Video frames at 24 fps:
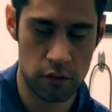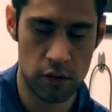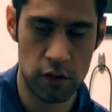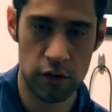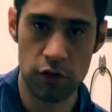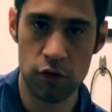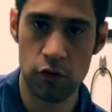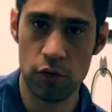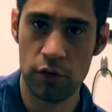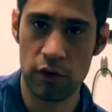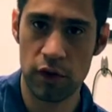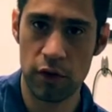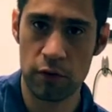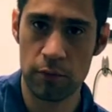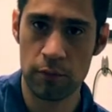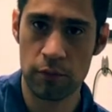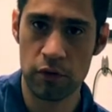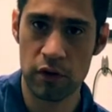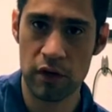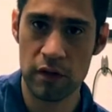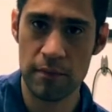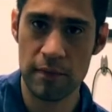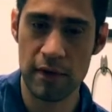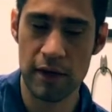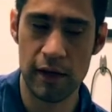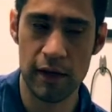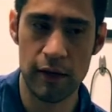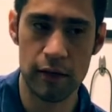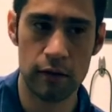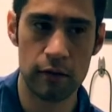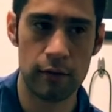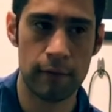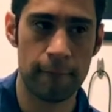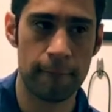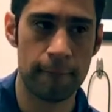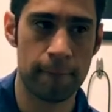You do another
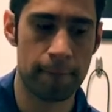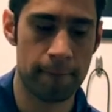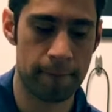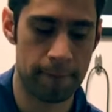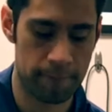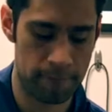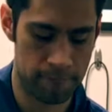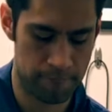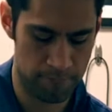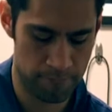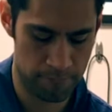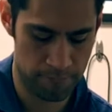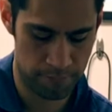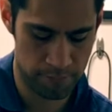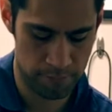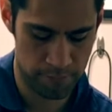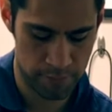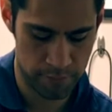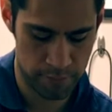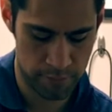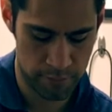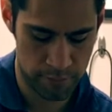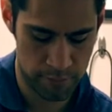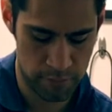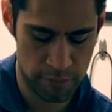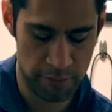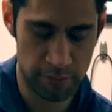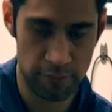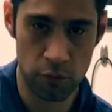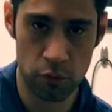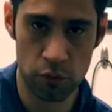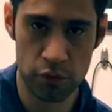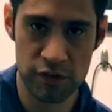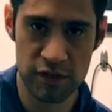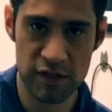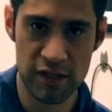pre-bend,
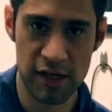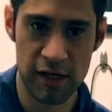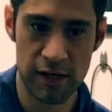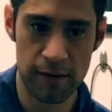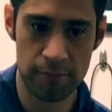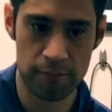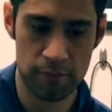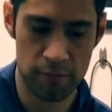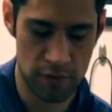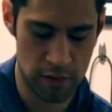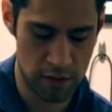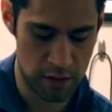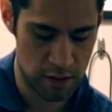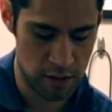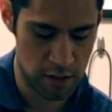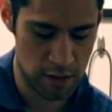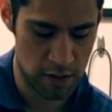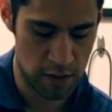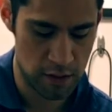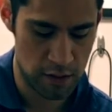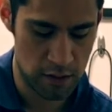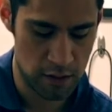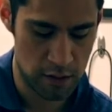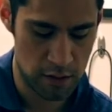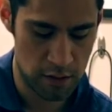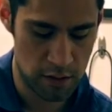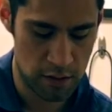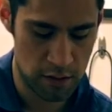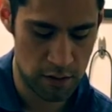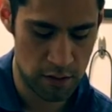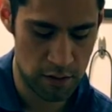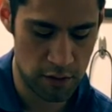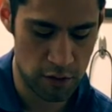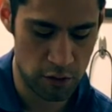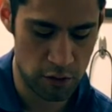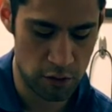full step,
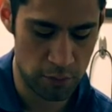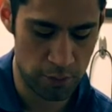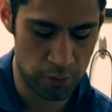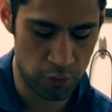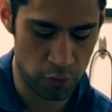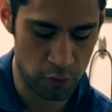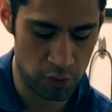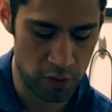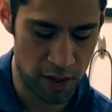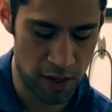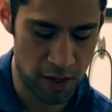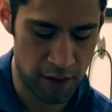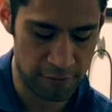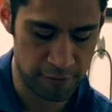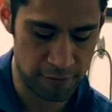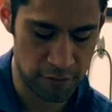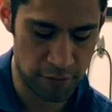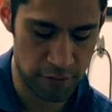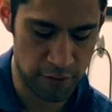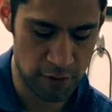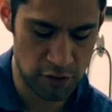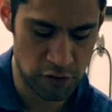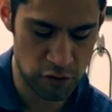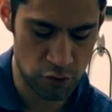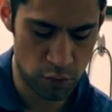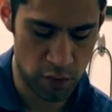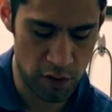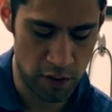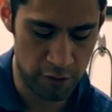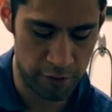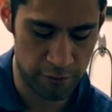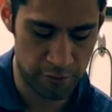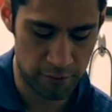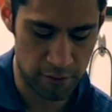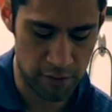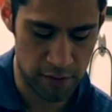and then you're going to pull off to the
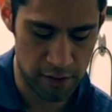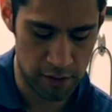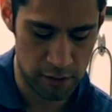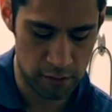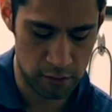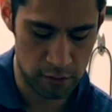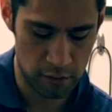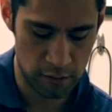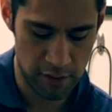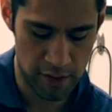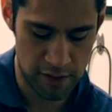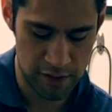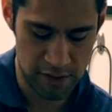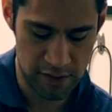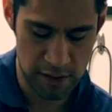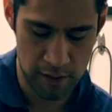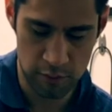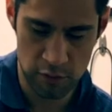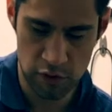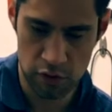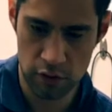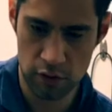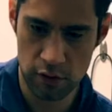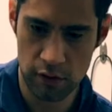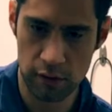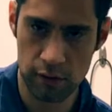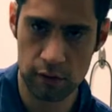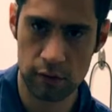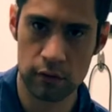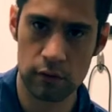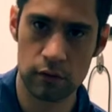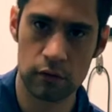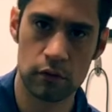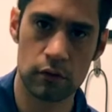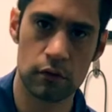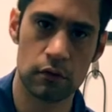12th fret on that same string.
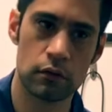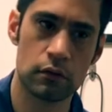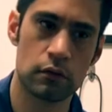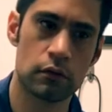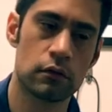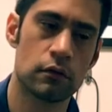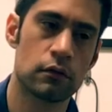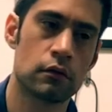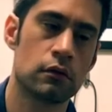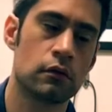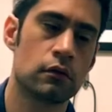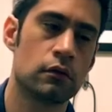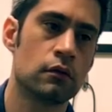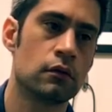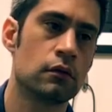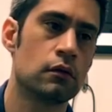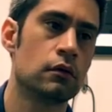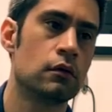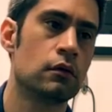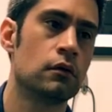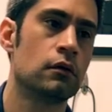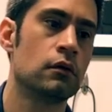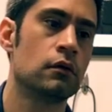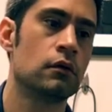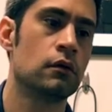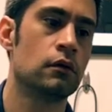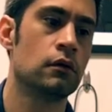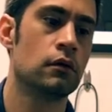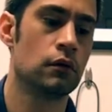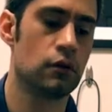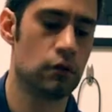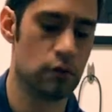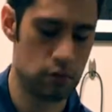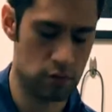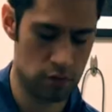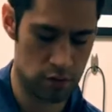
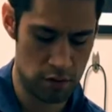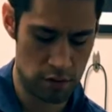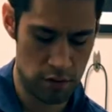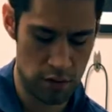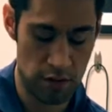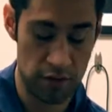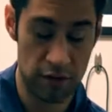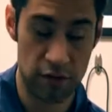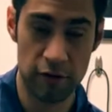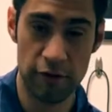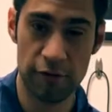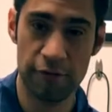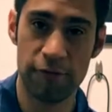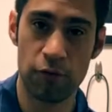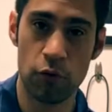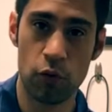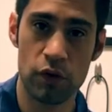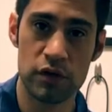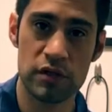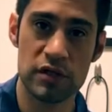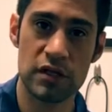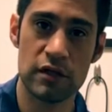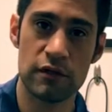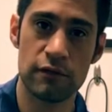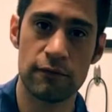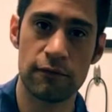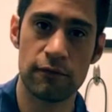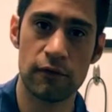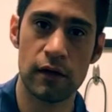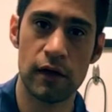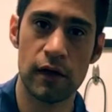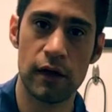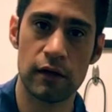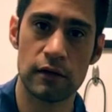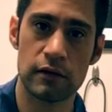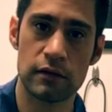And then the 14th
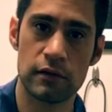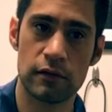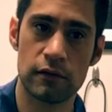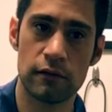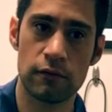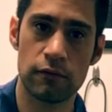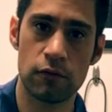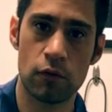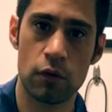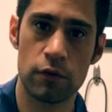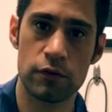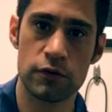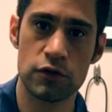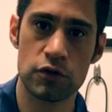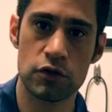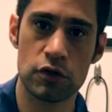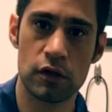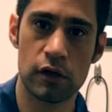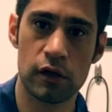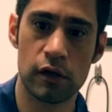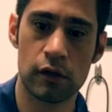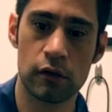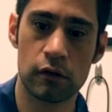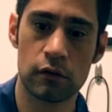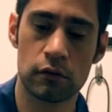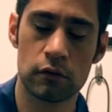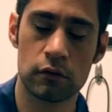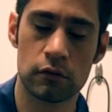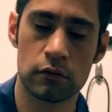fret, 4th string.